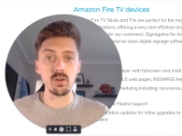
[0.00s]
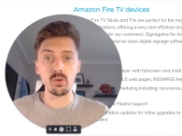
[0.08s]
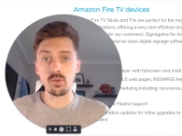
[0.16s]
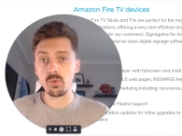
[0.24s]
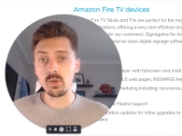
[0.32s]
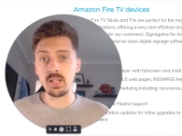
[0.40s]

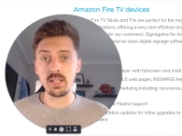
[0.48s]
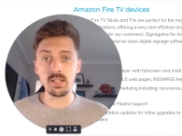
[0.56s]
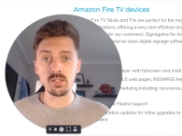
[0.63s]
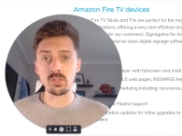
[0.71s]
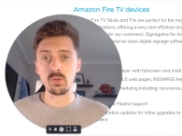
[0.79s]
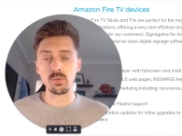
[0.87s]
an already
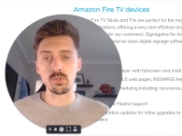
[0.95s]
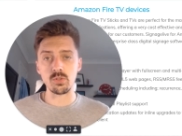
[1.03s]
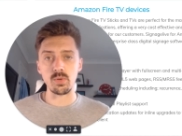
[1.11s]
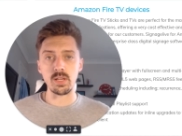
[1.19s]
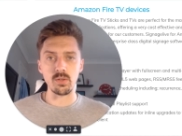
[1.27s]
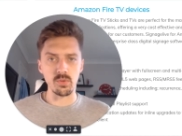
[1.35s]
installed
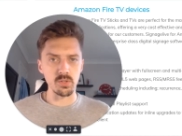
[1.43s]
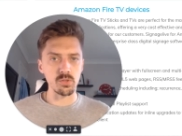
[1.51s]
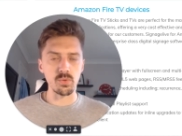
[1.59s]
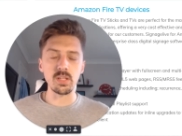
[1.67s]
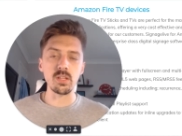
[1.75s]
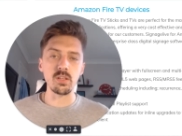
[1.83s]
screen or a
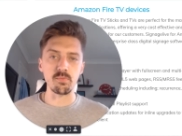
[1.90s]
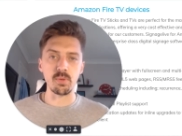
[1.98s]
screen that you've